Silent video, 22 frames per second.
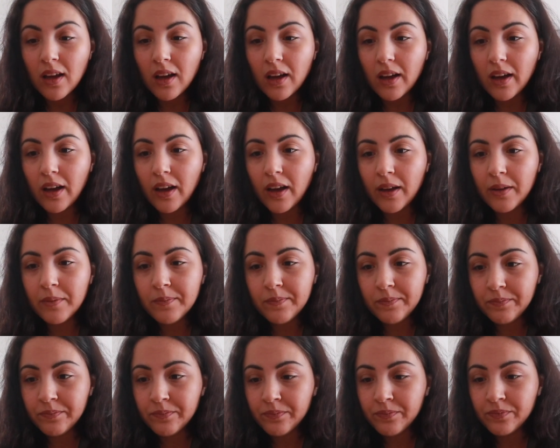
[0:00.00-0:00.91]

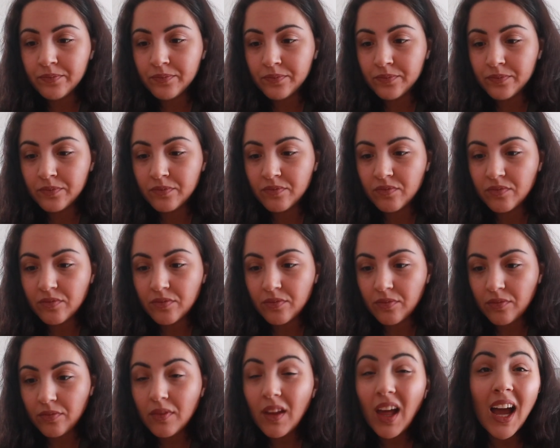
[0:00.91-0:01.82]
Um,
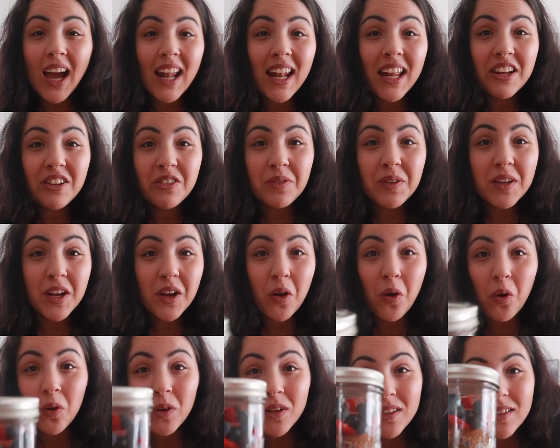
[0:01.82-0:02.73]
I like to eat it
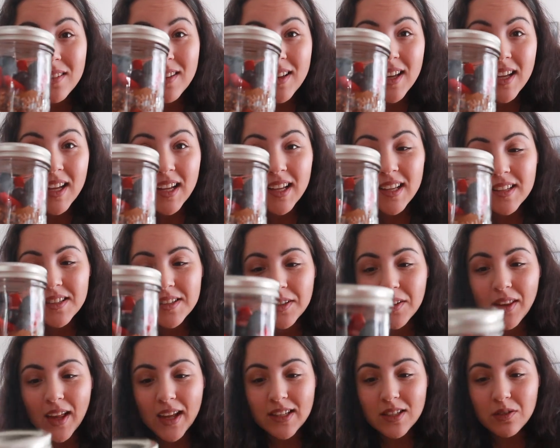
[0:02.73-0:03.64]
cold,
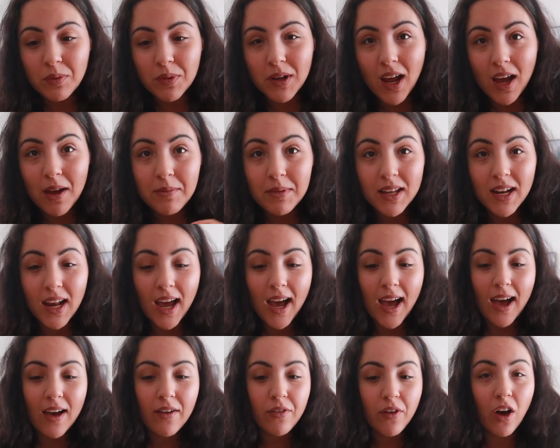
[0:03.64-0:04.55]
so that's what I'm gonna
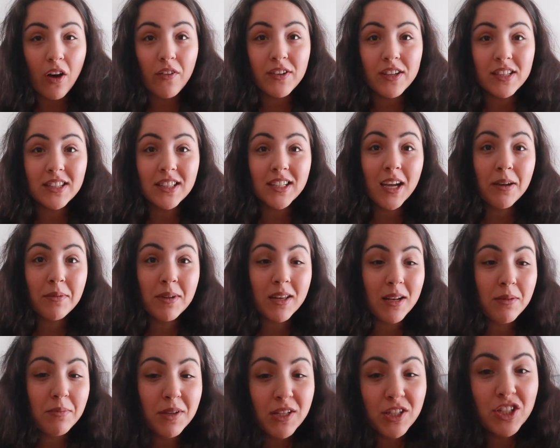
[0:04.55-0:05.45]
have. Obviously I'm
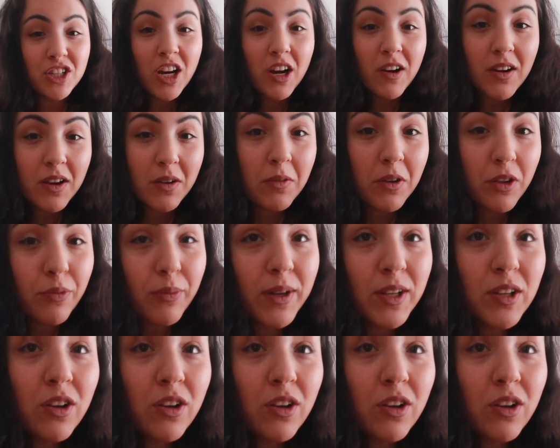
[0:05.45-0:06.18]
gonna be sharing with my